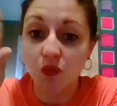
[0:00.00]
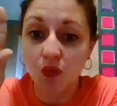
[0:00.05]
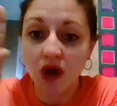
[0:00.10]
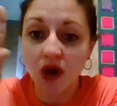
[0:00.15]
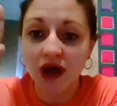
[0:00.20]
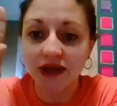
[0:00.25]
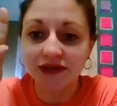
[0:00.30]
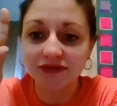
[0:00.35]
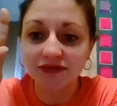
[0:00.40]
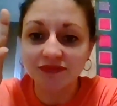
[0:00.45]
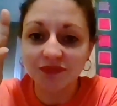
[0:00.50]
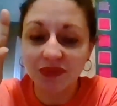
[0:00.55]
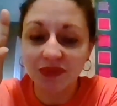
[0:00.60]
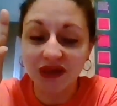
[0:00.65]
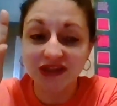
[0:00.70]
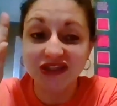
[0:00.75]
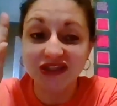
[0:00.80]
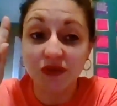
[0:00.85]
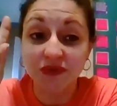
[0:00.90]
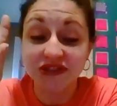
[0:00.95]
one
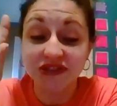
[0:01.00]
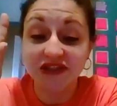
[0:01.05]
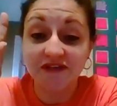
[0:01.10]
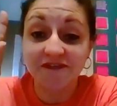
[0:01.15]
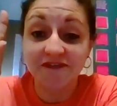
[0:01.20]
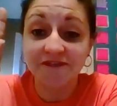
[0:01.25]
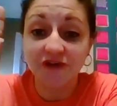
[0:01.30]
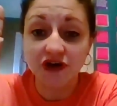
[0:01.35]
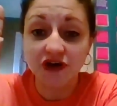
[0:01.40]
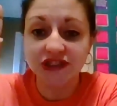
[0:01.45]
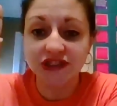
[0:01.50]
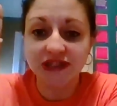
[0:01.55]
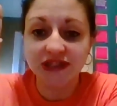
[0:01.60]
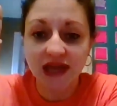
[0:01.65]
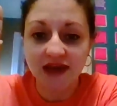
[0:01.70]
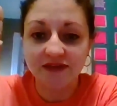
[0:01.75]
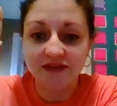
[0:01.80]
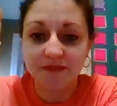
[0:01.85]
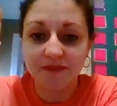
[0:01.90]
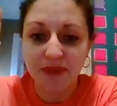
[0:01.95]
because it was the first
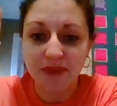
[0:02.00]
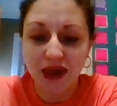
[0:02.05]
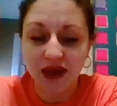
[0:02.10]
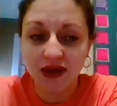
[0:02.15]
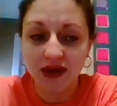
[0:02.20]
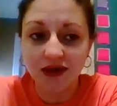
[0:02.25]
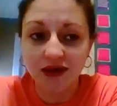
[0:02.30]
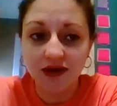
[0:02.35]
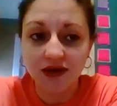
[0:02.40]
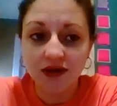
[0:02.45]
day of May.